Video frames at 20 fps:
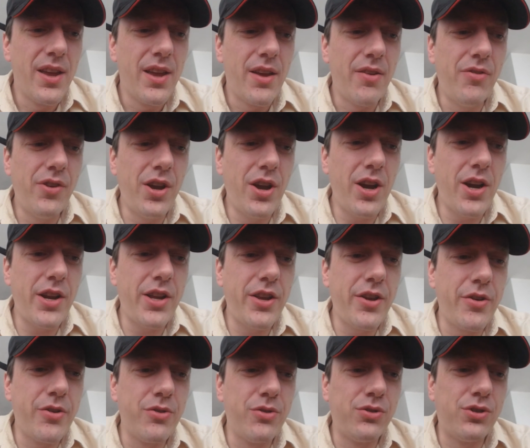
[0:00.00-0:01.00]
if you're going to
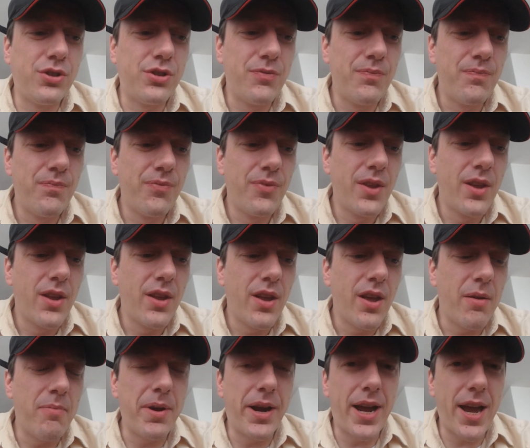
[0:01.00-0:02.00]
use
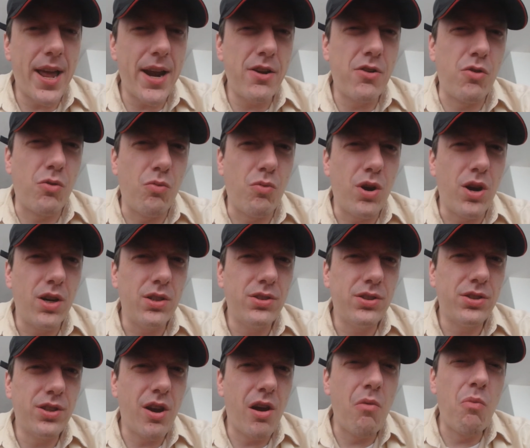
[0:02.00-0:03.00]
a mechanical
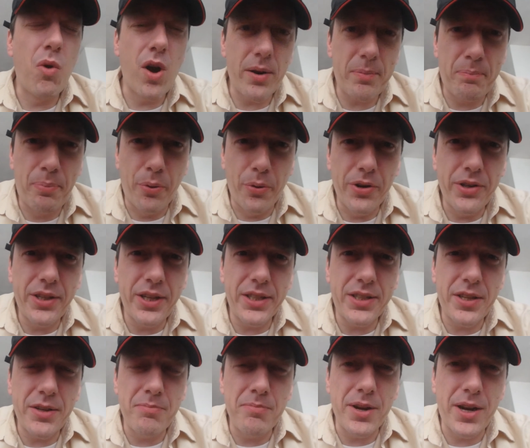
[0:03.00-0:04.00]
watch, on what point is
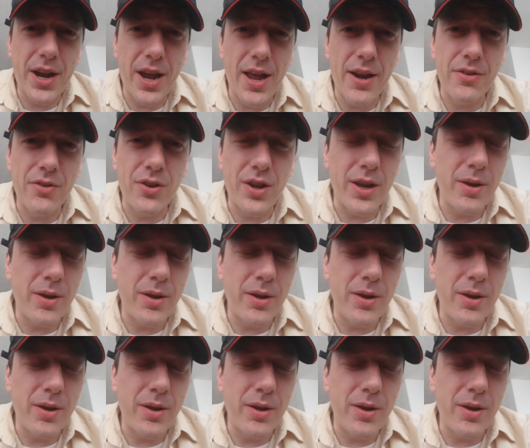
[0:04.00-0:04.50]
it mechanical?